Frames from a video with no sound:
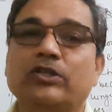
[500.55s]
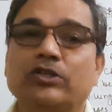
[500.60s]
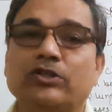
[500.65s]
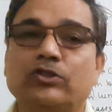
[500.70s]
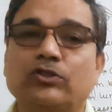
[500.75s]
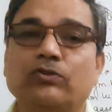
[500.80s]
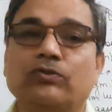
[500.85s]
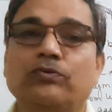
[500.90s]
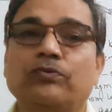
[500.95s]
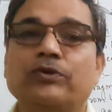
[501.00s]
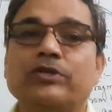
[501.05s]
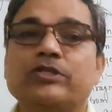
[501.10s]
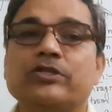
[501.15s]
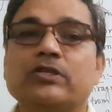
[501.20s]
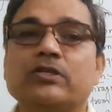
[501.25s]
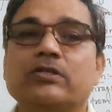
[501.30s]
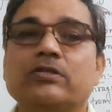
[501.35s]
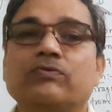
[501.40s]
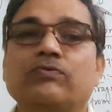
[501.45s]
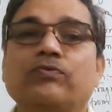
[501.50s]
tissue
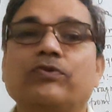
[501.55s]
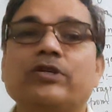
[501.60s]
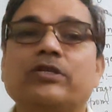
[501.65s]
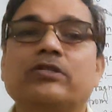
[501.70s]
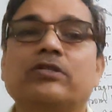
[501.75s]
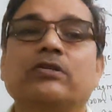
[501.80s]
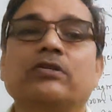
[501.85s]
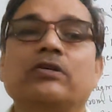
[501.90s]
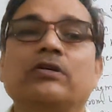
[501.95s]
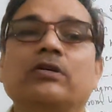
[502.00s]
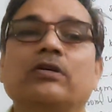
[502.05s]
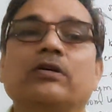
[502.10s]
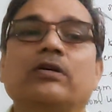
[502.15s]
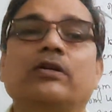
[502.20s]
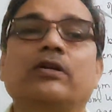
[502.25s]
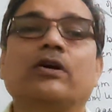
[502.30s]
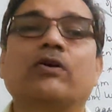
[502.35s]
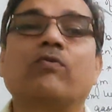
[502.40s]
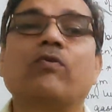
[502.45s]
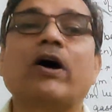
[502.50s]
which
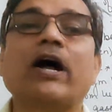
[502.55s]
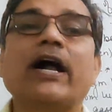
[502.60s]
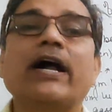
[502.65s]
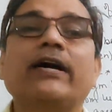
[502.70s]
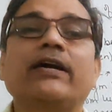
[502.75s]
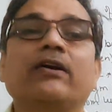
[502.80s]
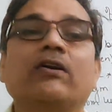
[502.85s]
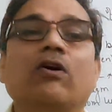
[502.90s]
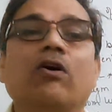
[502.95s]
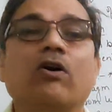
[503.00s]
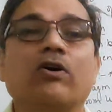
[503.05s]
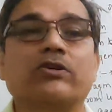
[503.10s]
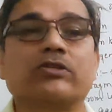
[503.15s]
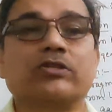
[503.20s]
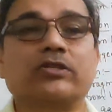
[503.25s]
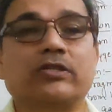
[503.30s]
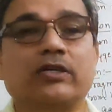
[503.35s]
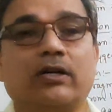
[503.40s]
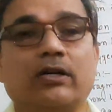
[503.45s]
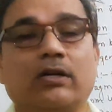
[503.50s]
required
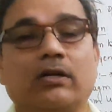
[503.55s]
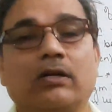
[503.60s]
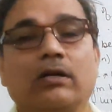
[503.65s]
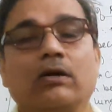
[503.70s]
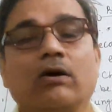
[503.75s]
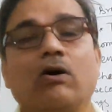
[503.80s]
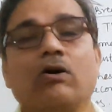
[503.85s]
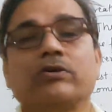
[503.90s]
oxygen.